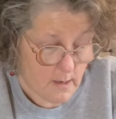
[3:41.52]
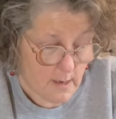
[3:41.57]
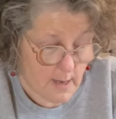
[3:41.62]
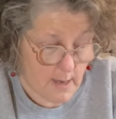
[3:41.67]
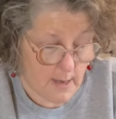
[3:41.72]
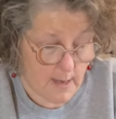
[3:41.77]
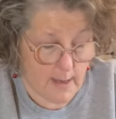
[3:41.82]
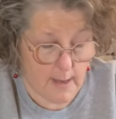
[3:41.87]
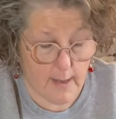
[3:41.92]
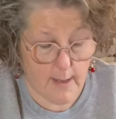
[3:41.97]

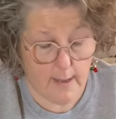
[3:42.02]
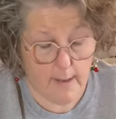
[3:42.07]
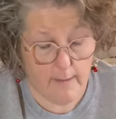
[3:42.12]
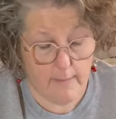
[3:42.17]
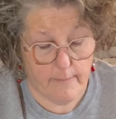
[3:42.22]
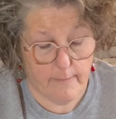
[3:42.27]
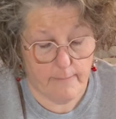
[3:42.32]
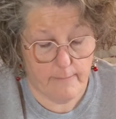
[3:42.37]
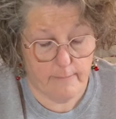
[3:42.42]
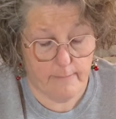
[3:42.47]

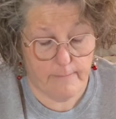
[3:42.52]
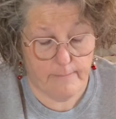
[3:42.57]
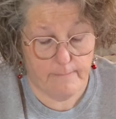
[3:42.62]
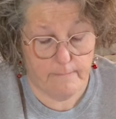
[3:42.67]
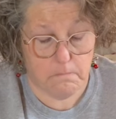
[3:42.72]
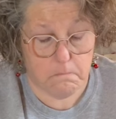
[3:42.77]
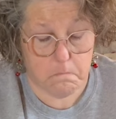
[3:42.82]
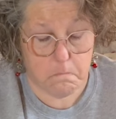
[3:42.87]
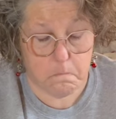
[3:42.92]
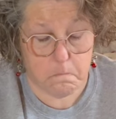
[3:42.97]
Um,
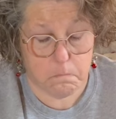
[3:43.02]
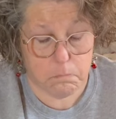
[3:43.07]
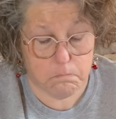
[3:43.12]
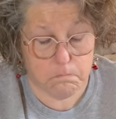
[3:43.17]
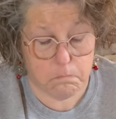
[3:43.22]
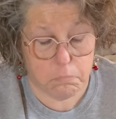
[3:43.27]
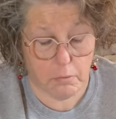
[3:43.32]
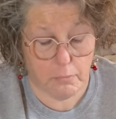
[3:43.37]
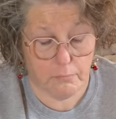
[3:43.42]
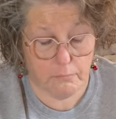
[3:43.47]

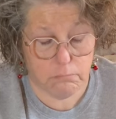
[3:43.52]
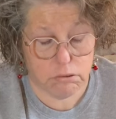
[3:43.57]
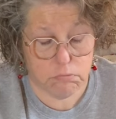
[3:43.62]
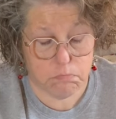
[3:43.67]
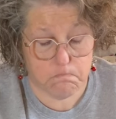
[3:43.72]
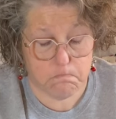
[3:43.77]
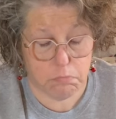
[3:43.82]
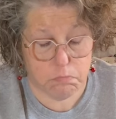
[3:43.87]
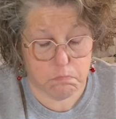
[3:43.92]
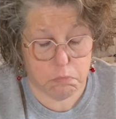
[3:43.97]

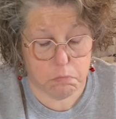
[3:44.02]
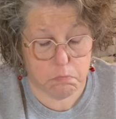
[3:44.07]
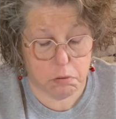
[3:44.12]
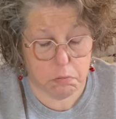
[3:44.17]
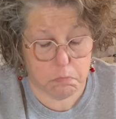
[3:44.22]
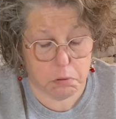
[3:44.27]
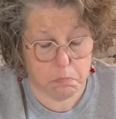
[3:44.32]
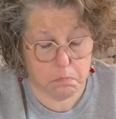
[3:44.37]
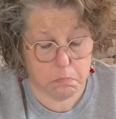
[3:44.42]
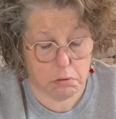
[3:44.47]

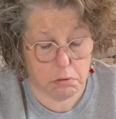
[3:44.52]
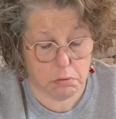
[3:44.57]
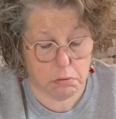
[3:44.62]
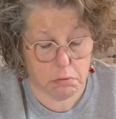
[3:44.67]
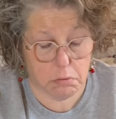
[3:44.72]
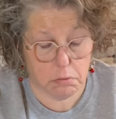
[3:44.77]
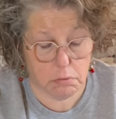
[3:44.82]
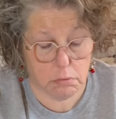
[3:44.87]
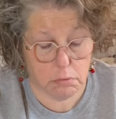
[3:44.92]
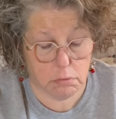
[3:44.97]

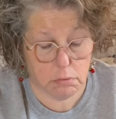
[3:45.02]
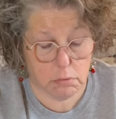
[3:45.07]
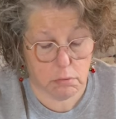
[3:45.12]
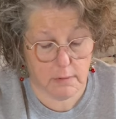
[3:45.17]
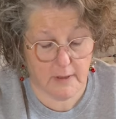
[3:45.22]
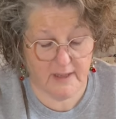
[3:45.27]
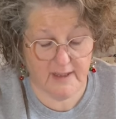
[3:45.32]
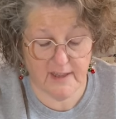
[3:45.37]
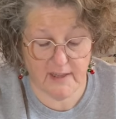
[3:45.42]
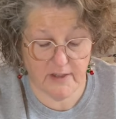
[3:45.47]

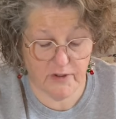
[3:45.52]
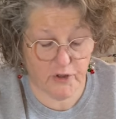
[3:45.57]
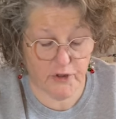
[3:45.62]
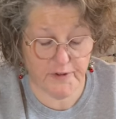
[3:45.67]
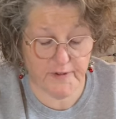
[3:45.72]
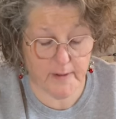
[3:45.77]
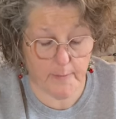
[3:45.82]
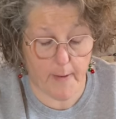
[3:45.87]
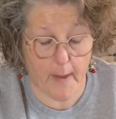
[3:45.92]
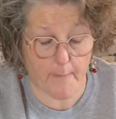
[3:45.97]
I think this is
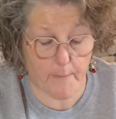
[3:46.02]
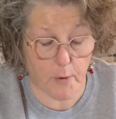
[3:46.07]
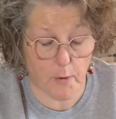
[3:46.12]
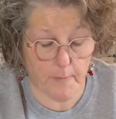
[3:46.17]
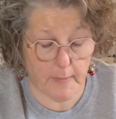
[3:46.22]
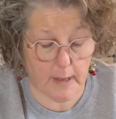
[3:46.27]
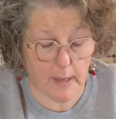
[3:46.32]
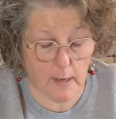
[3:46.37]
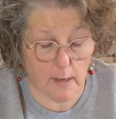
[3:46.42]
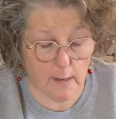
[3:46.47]
just the
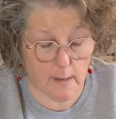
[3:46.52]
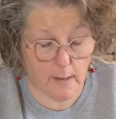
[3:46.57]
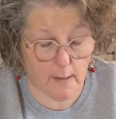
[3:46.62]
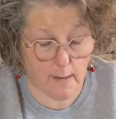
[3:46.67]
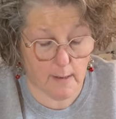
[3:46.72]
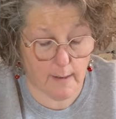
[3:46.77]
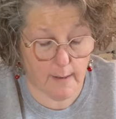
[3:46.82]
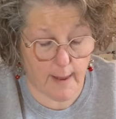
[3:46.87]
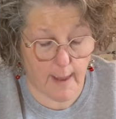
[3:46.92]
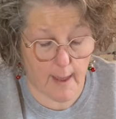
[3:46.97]
peppermint.
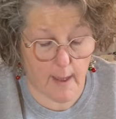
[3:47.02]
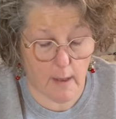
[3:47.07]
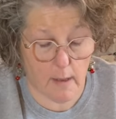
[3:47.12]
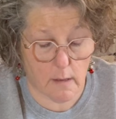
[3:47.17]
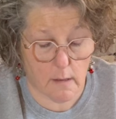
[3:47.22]
Yeah.